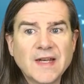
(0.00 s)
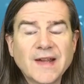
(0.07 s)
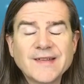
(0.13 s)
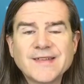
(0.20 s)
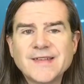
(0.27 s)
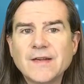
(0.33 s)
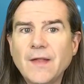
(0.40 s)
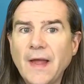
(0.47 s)
and I
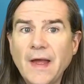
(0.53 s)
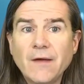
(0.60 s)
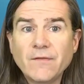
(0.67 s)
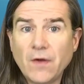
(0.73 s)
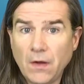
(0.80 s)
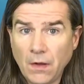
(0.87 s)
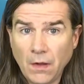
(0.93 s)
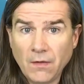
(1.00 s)
still
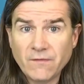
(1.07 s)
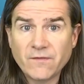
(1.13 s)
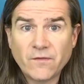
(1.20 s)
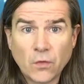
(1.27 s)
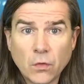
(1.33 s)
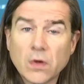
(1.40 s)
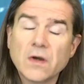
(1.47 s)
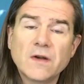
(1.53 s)
have all
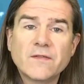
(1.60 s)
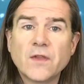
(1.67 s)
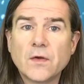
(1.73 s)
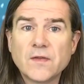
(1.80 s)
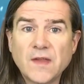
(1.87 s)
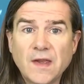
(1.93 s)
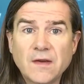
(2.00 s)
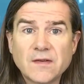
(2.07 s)
4 of
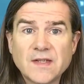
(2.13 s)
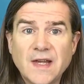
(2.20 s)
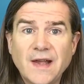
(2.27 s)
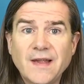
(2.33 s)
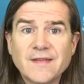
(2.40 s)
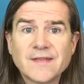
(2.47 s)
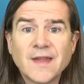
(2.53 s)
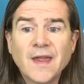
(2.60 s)
those hair
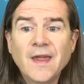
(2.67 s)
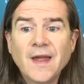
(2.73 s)
ties.